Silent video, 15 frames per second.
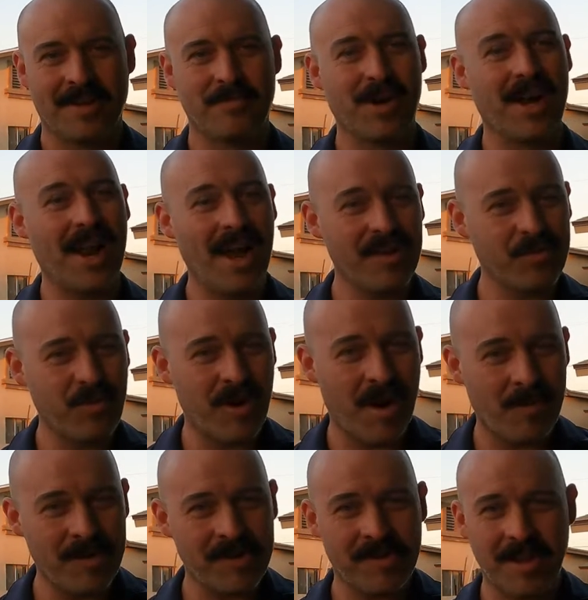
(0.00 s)
But as
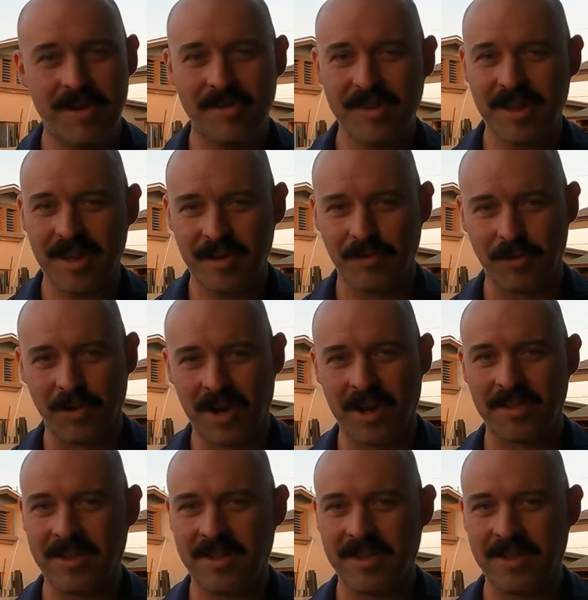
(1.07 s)
promised, there's a giveaway.